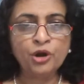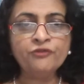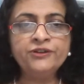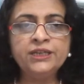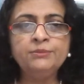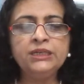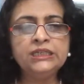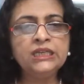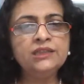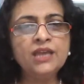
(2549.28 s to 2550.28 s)

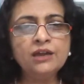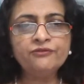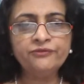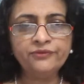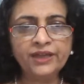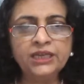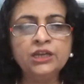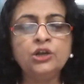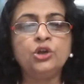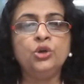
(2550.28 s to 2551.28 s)
profitability, they are
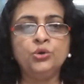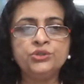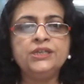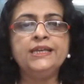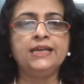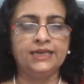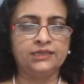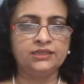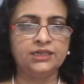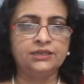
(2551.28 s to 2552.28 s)
very closely
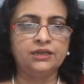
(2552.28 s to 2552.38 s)
connected.